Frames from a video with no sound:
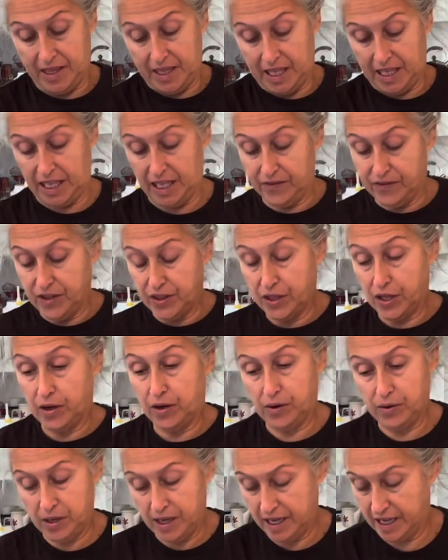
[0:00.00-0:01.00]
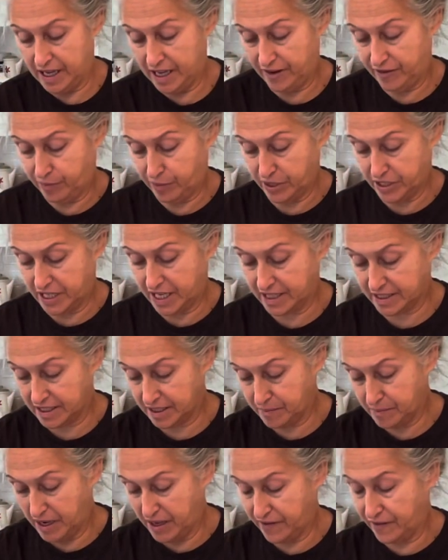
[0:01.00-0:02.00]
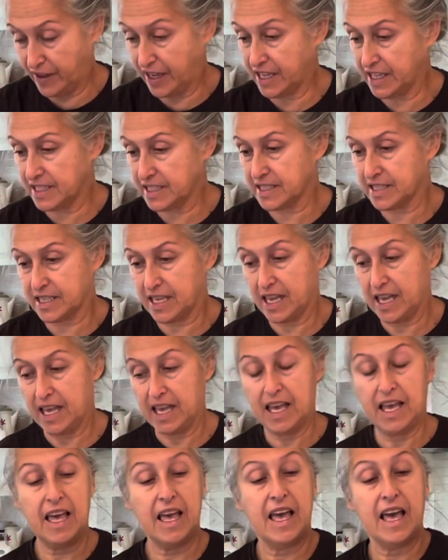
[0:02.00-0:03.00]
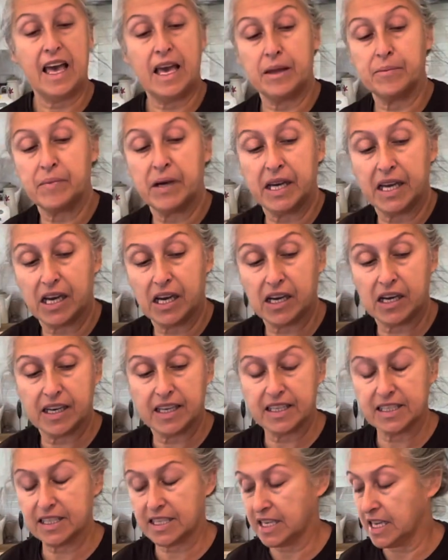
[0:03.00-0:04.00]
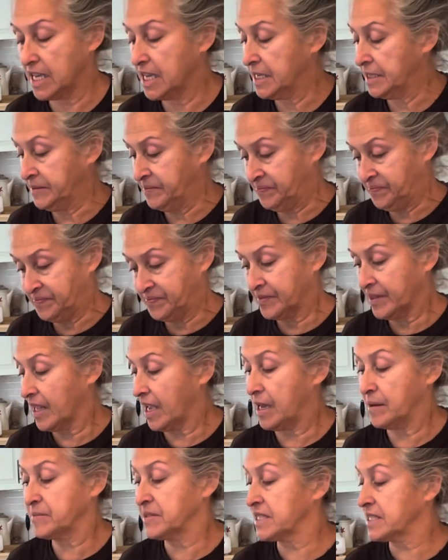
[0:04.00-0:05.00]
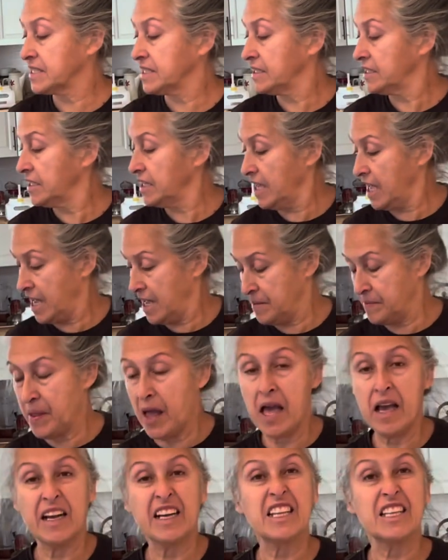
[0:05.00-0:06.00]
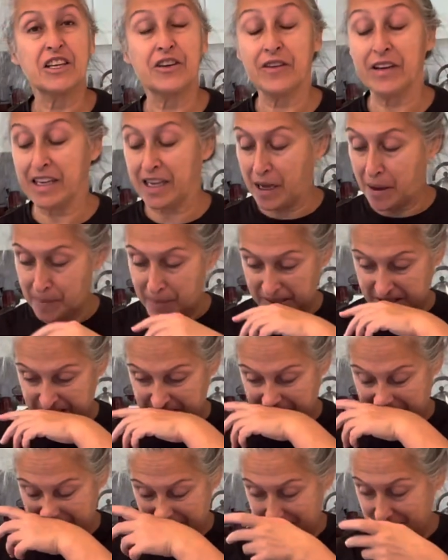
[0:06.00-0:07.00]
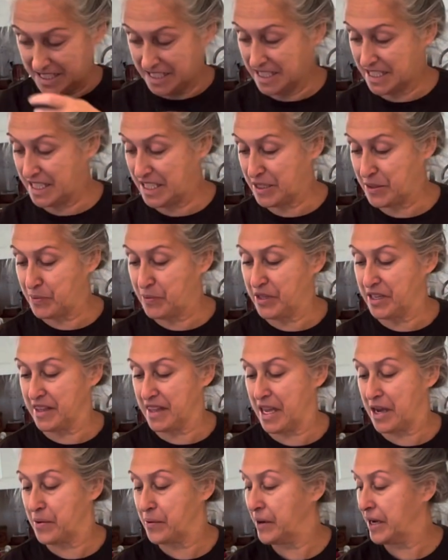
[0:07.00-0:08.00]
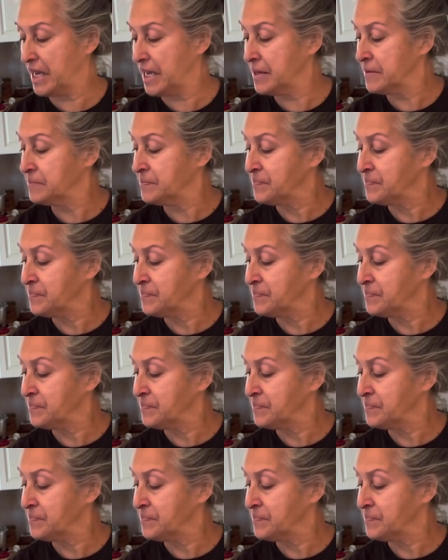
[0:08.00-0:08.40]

even though I've protected my face and my eyes, I'm still clearing up my sinuses, let's put it that way.